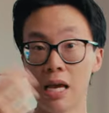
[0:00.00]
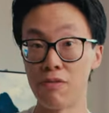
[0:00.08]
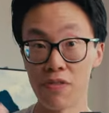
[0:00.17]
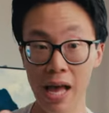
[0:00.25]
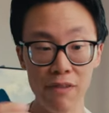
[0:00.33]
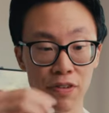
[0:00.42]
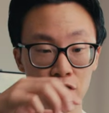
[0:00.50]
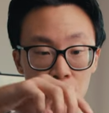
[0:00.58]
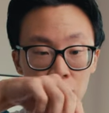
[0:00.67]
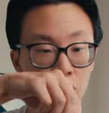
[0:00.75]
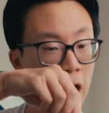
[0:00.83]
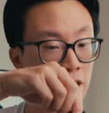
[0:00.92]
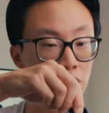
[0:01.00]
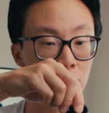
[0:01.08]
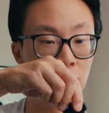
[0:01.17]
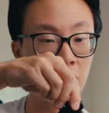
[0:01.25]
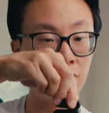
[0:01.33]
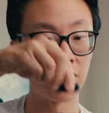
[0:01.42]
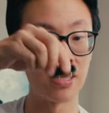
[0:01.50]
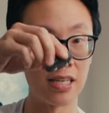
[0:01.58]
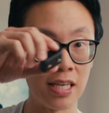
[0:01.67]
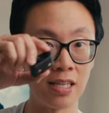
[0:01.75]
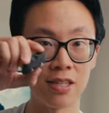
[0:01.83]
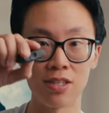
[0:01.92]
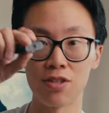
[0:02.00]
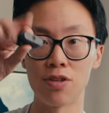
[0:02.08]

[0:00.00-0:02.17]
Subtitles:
And for that feature, you actually don't even need this